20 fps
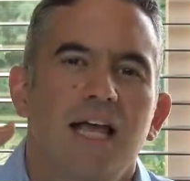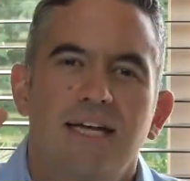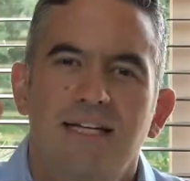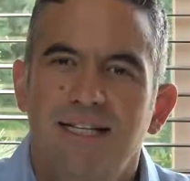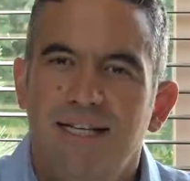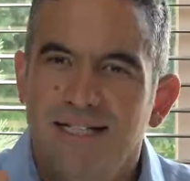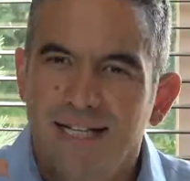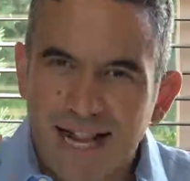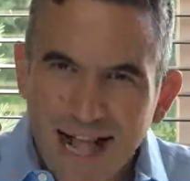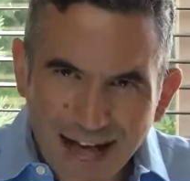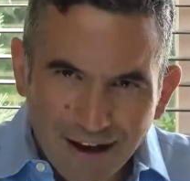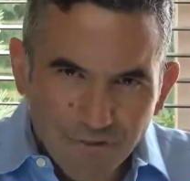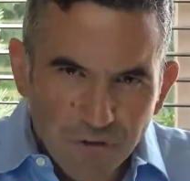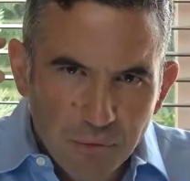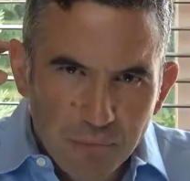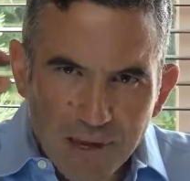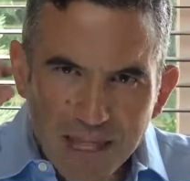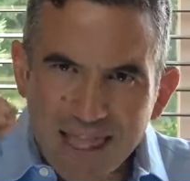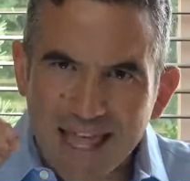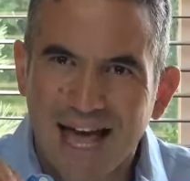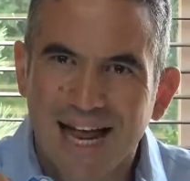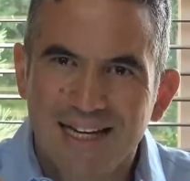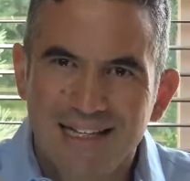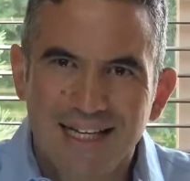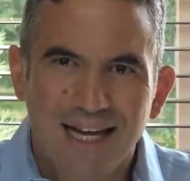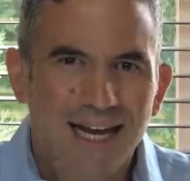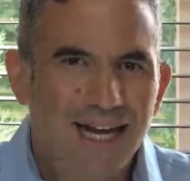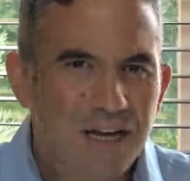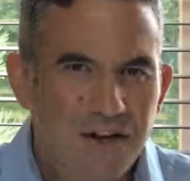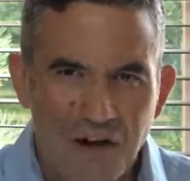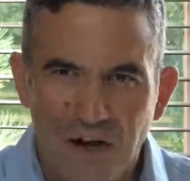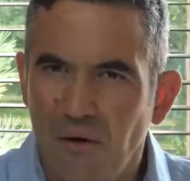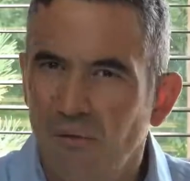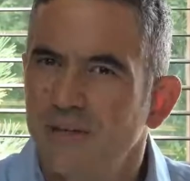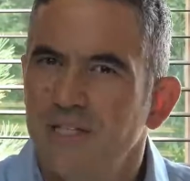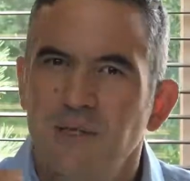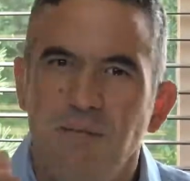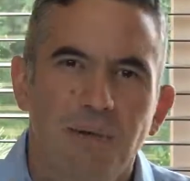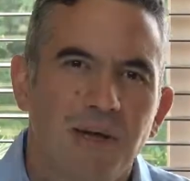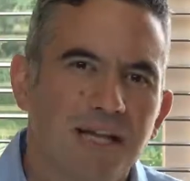Does it have to be that tight? No,
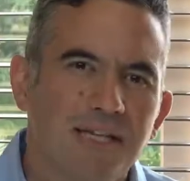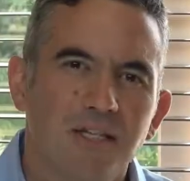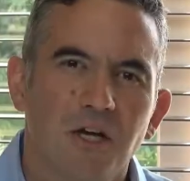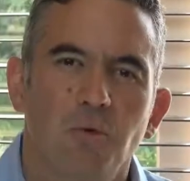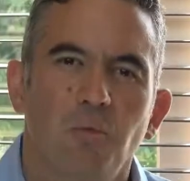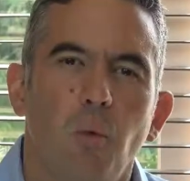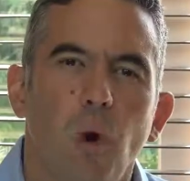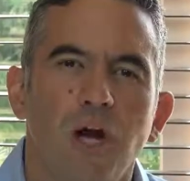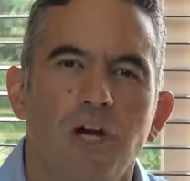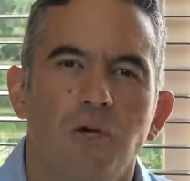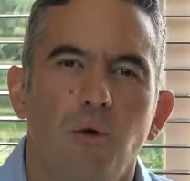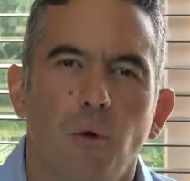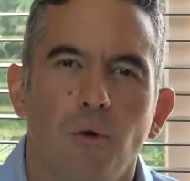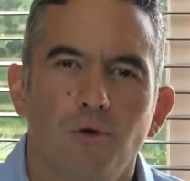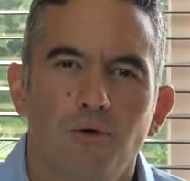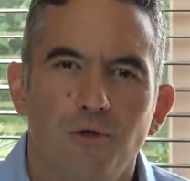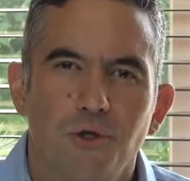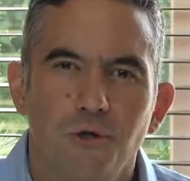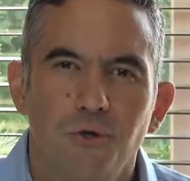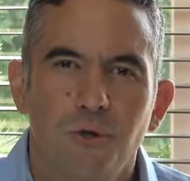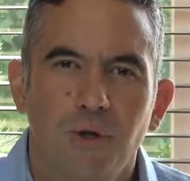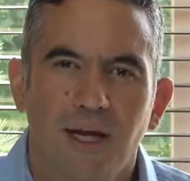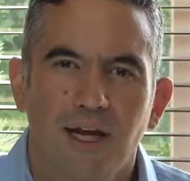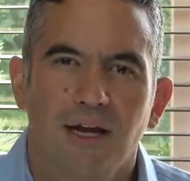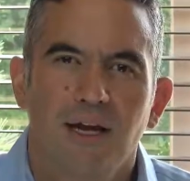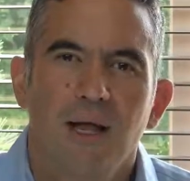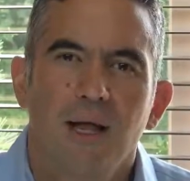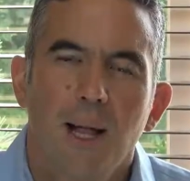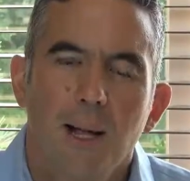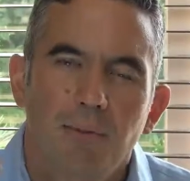it depends on what you're doing.